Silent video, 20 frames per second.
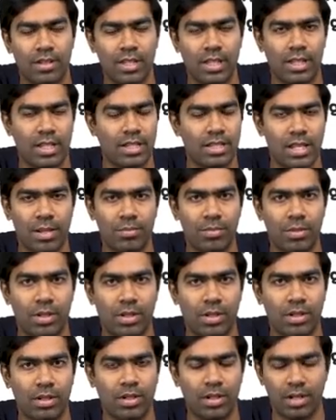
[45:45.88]
in the sample.
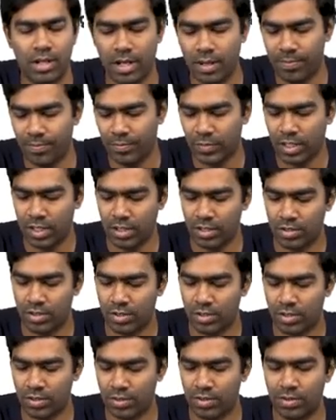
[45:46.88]
Clear?
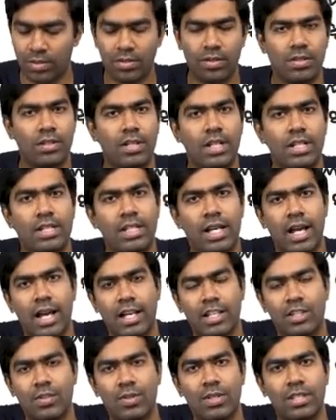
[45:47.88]
So, is the
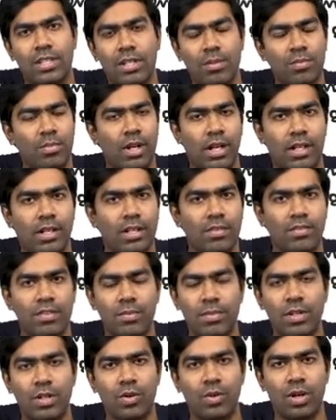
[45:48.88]
actual serum prolactin will
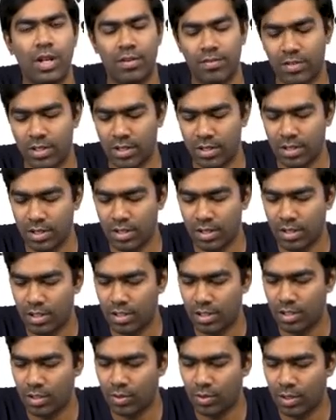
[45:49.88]
be known after
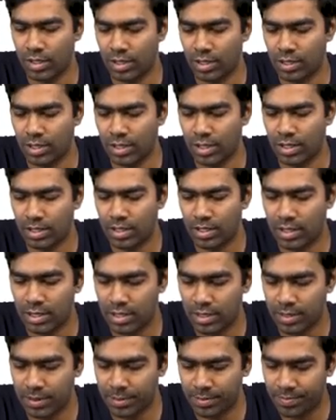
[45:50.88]
doing
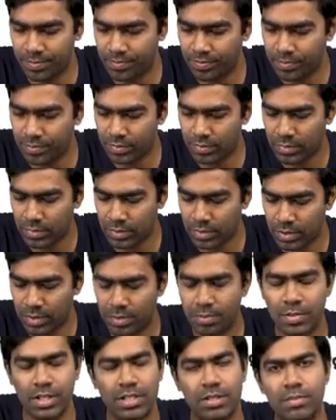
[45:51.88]
the
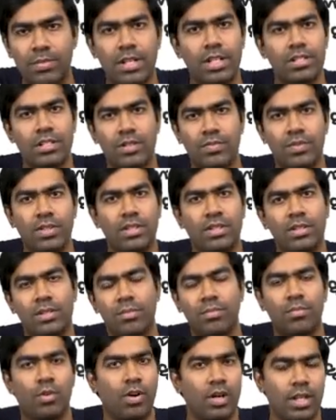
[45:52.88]
precipitation with
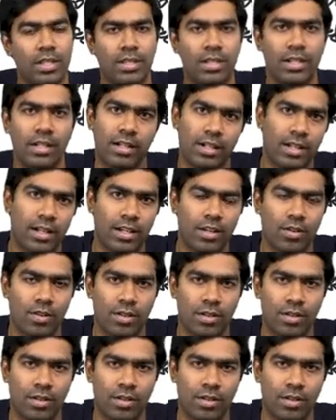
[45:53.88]
polyethylene glycol.